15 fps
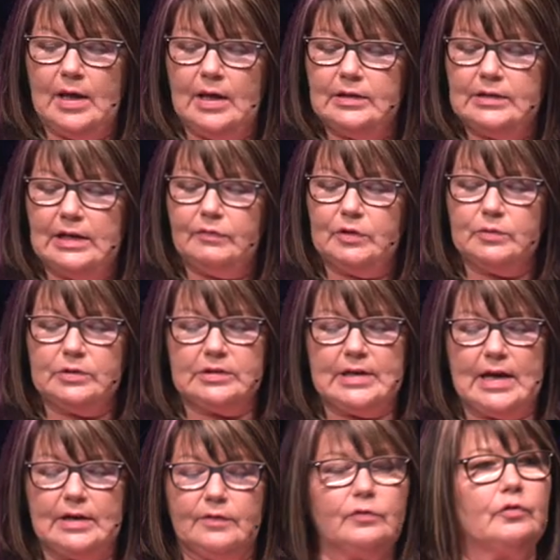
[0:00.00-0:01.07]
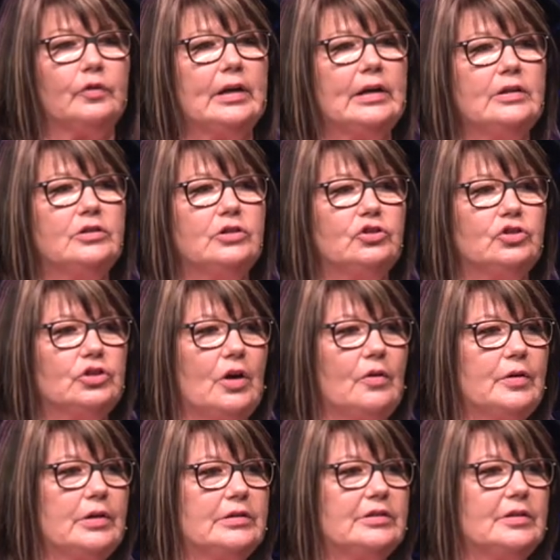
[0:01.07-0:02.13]
David was not afraid to show
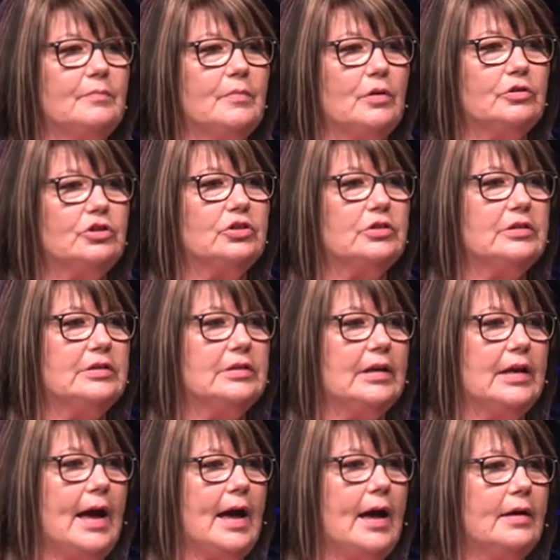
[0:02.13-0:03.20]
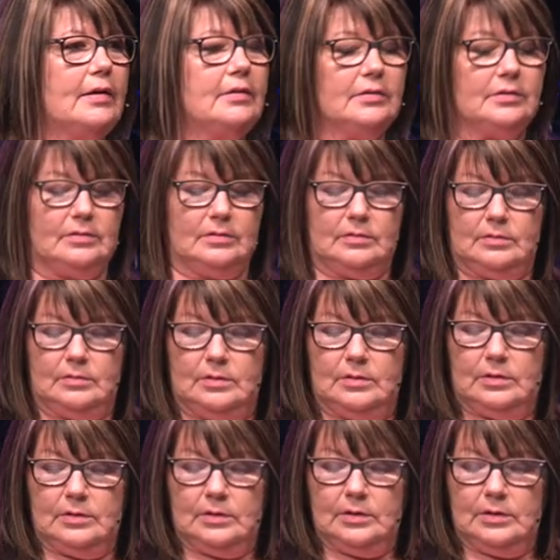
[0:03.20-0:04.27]
his emotion to God.
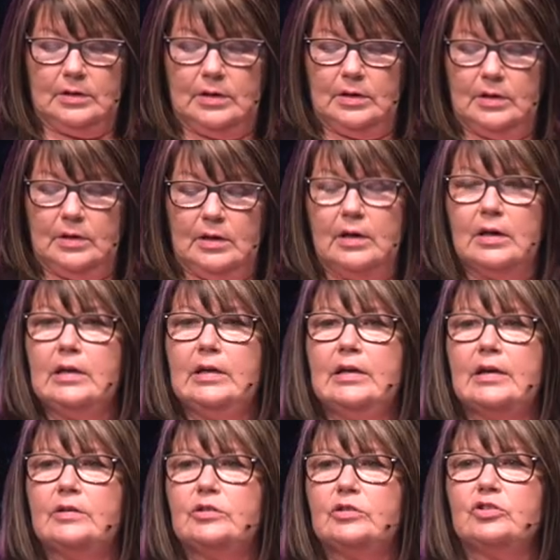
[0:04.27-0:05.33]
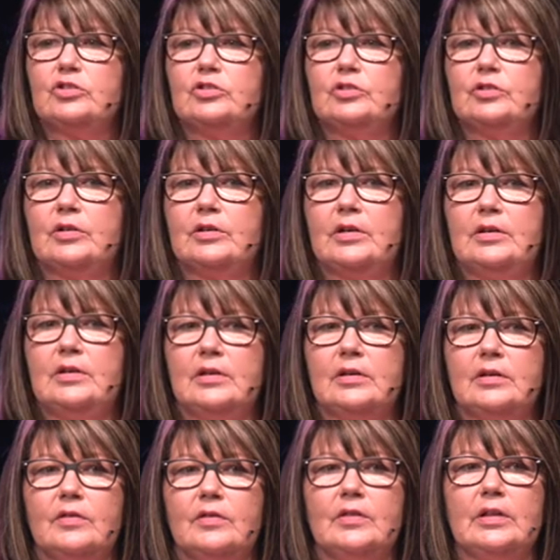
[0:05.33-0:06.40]
He understood
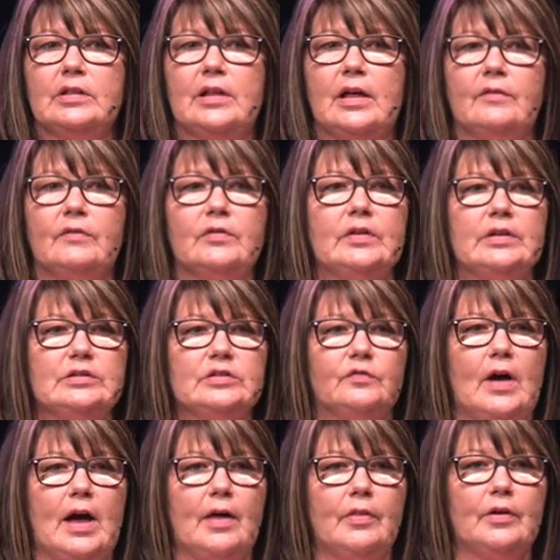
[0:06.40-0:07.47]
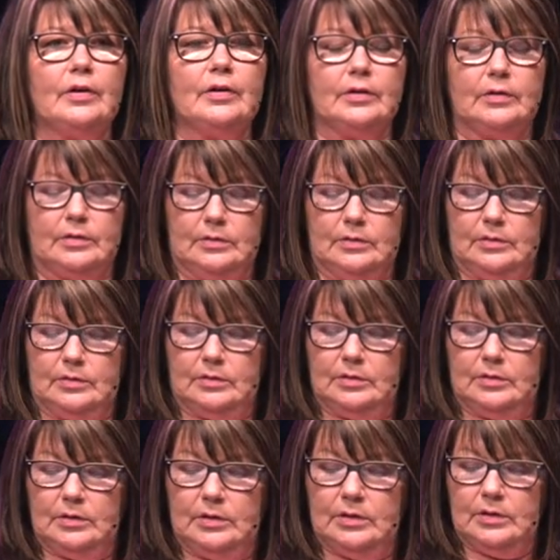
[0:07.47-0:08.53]
the love of his father.
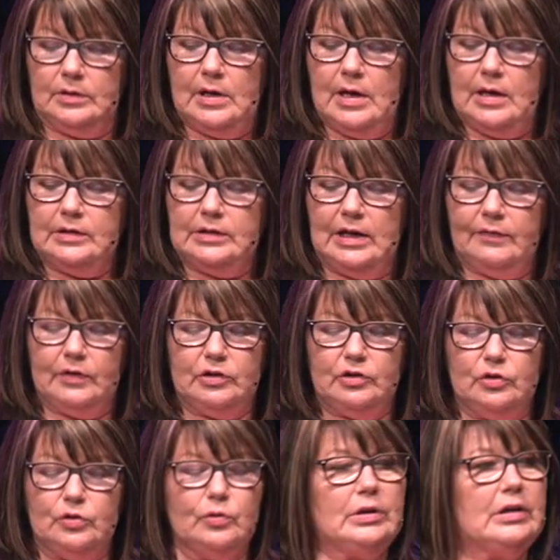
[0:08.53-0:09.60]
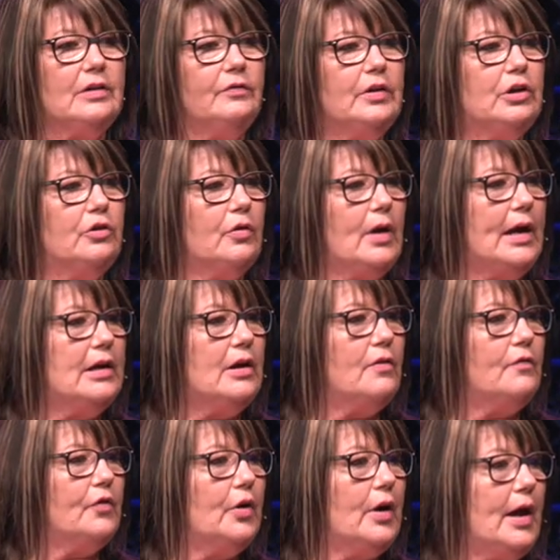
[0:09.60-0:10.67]
David knew if he cried out
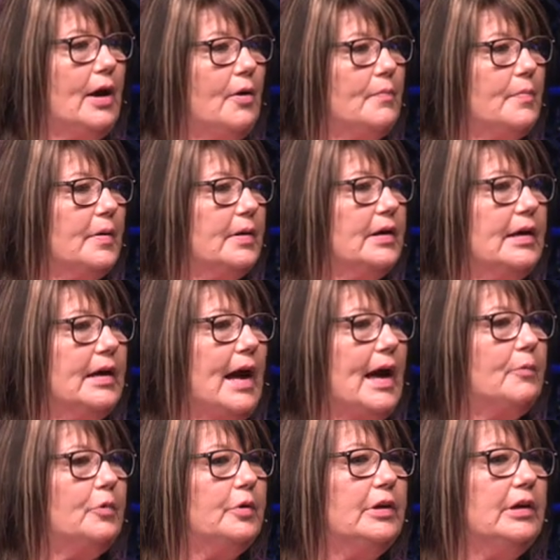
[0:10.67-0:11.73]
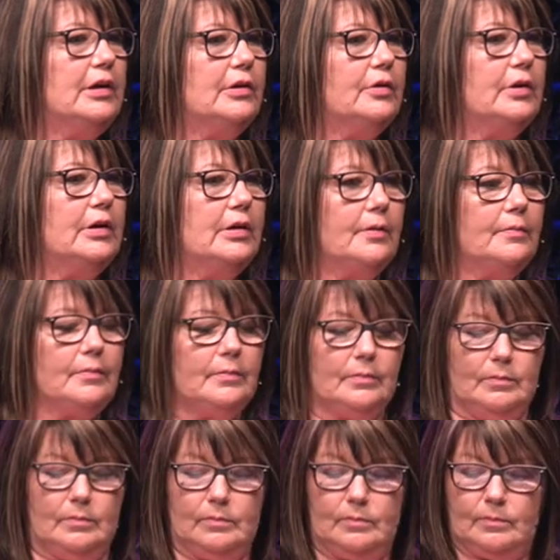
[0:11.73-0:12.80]
for help, God would hear him.
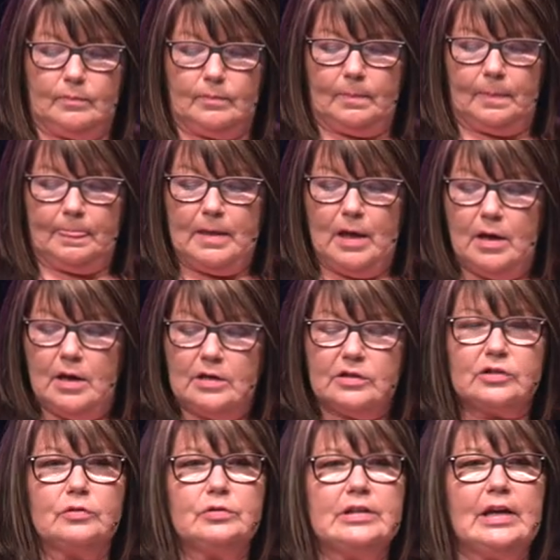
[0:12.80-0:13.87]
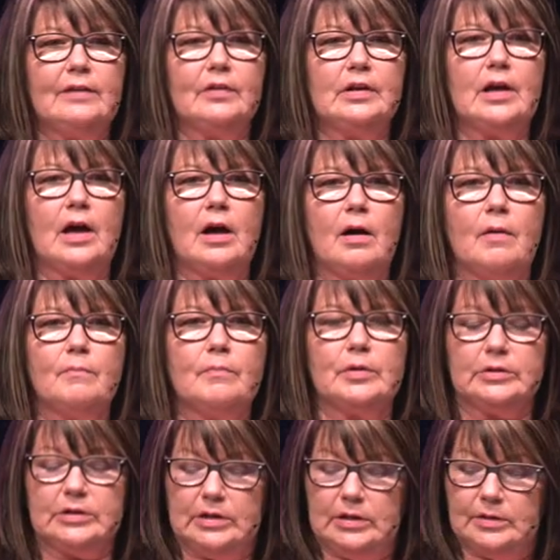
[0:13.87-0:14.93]
So David
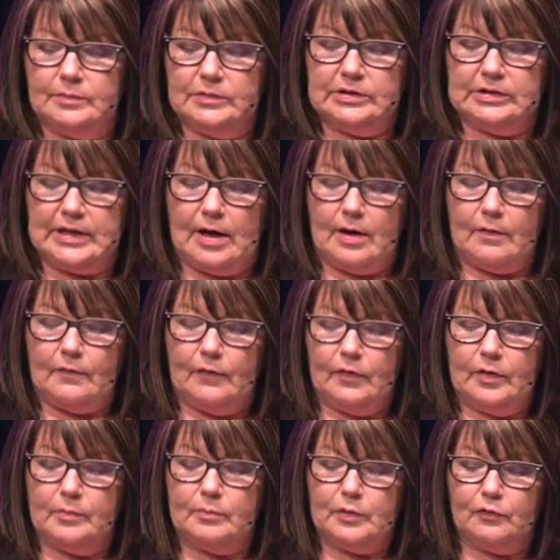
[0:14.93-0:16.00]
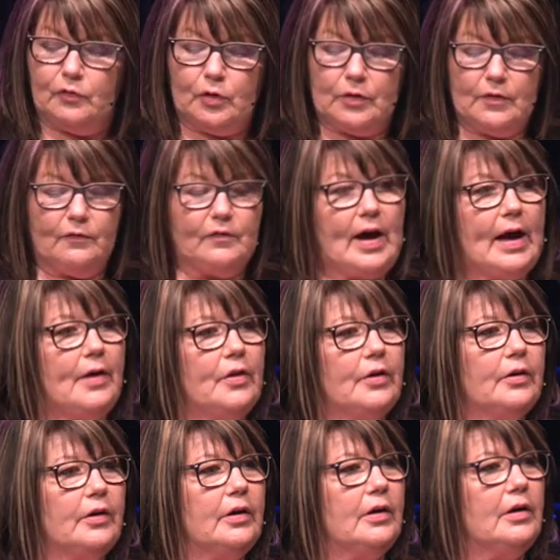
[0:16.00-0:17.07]
humbled himself before the
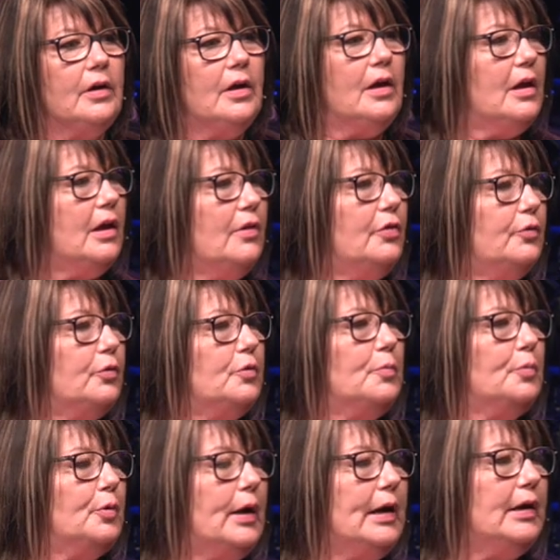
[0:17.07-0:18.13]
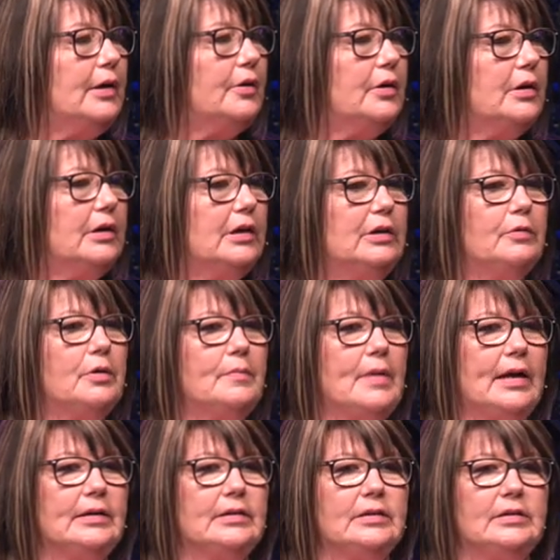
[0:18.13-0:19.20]
Father, and through prayer, he
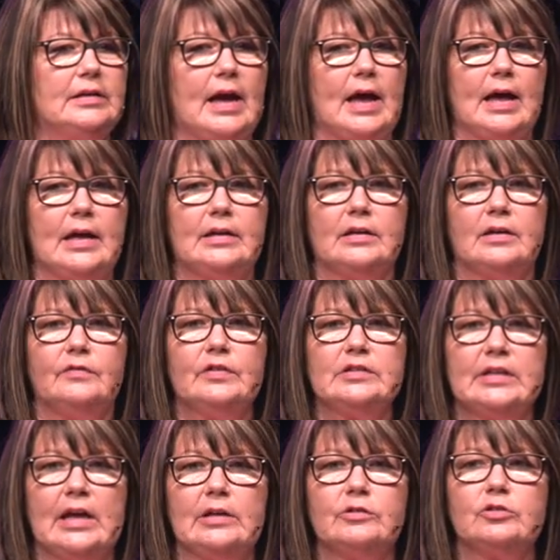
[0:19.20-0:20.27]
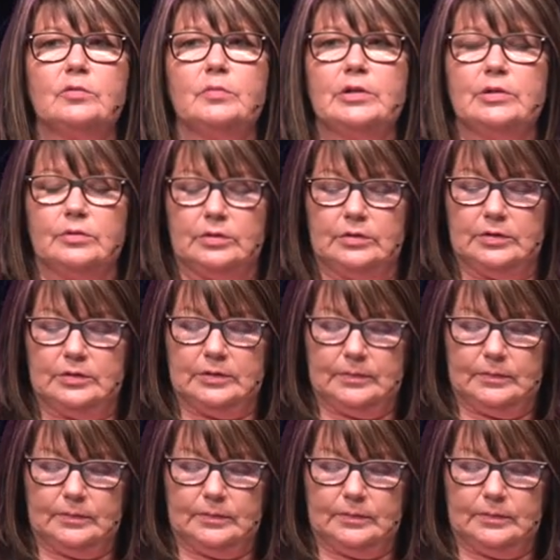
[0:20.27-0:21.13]
reminded God of his attributes.